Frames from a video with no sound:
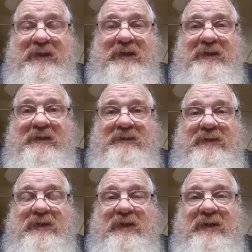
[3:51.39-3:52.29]

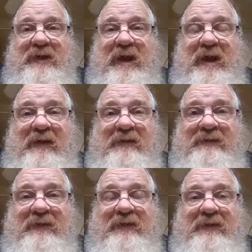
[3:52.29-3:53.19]
and uh,
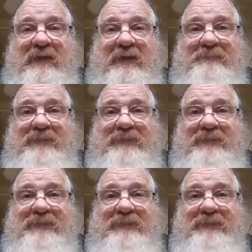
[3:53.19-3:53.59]
have uh,